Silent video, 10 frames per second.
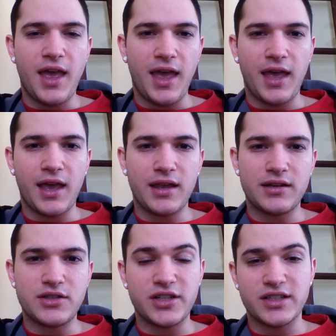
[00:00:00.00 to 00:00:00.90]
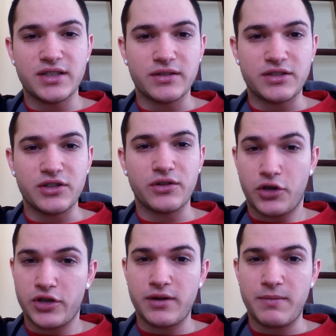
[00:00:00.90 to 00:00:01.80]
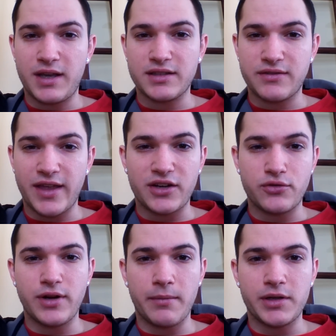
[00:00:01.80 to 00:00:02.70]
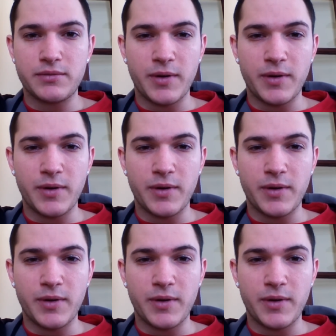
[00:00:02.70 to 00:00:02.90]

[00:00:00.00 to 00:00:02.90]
and she is still good because of that true damage.